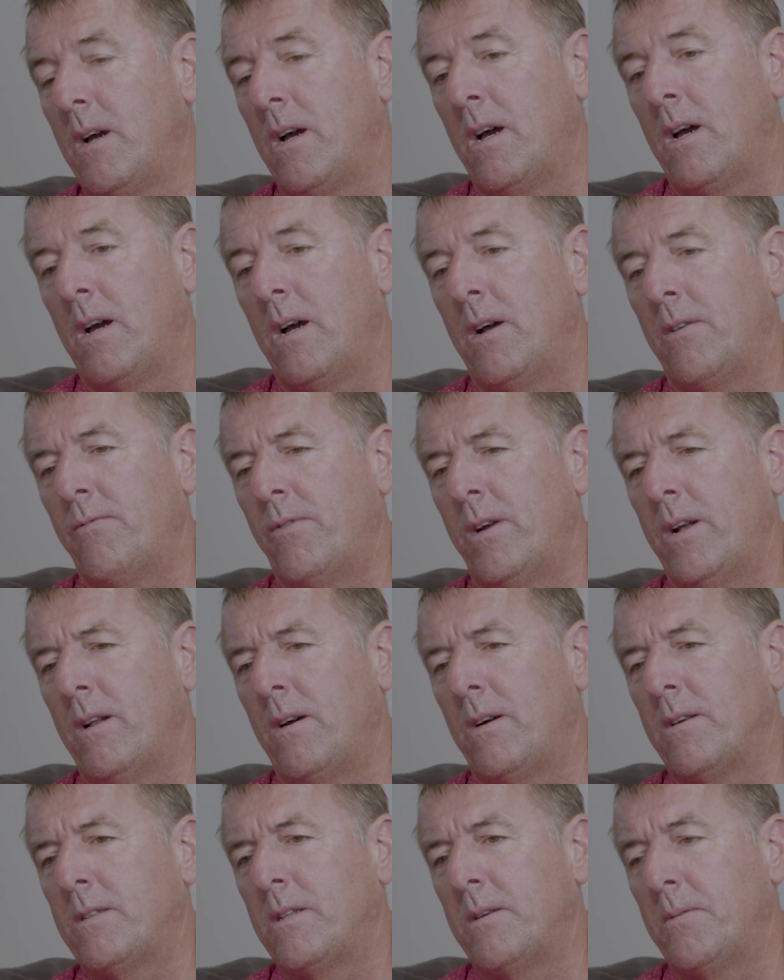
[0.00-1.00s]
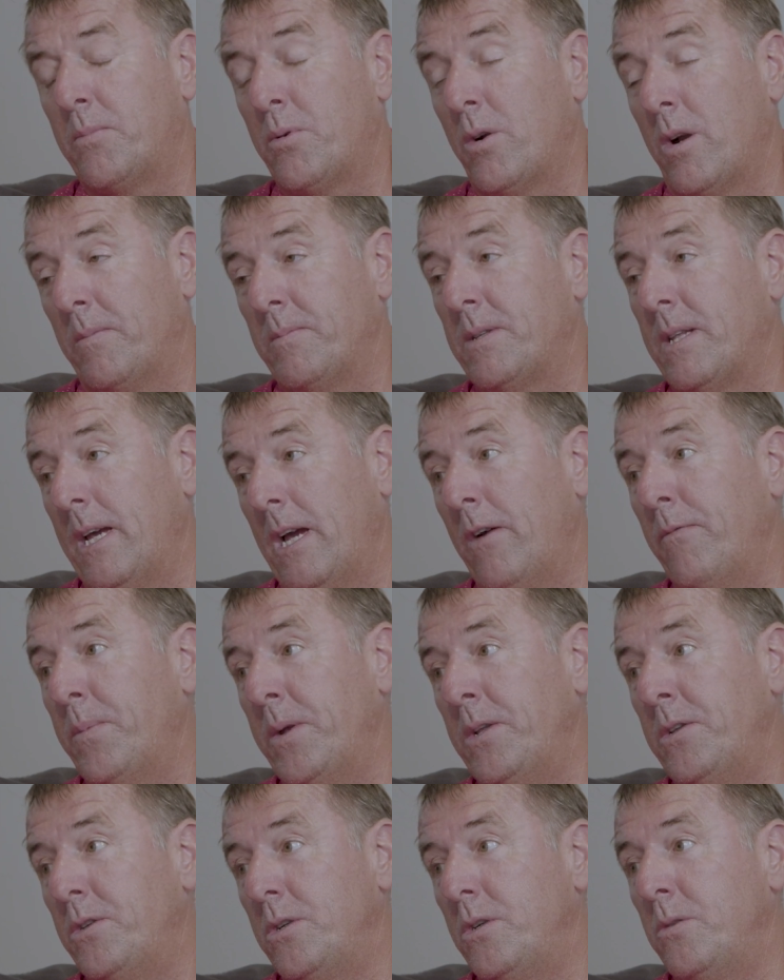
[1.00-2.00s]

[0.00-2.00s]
and realised that perhaps they have been